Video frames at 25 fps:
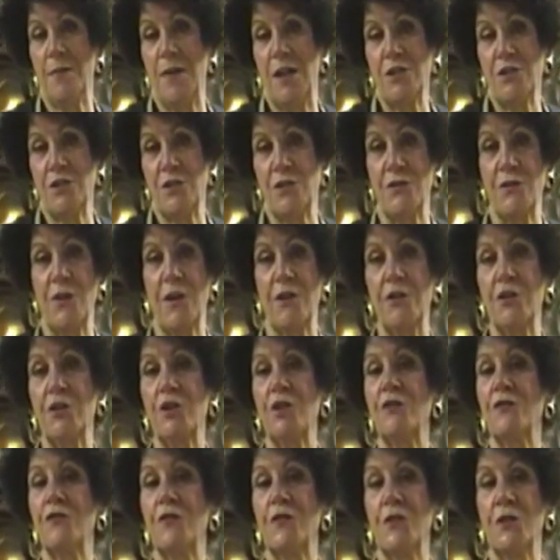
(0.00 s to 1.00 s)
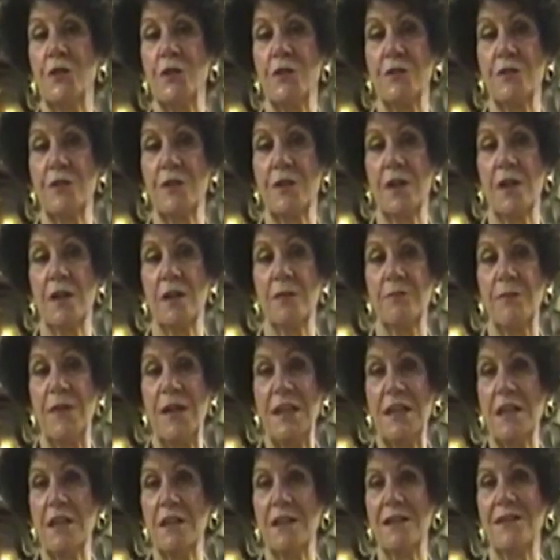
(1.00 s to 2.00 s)
mesh is very good for
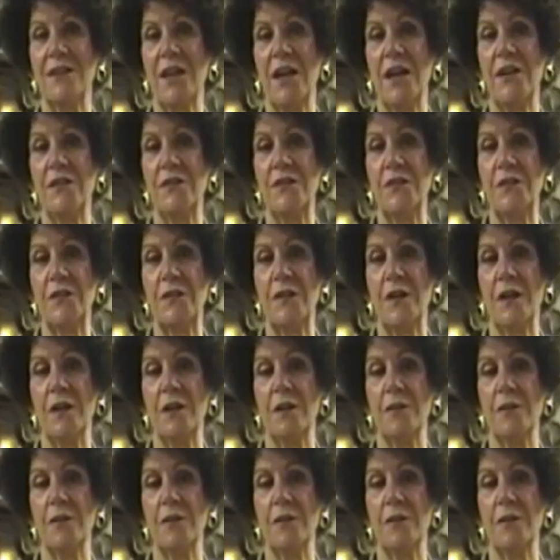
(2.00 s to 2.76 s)
making a nice,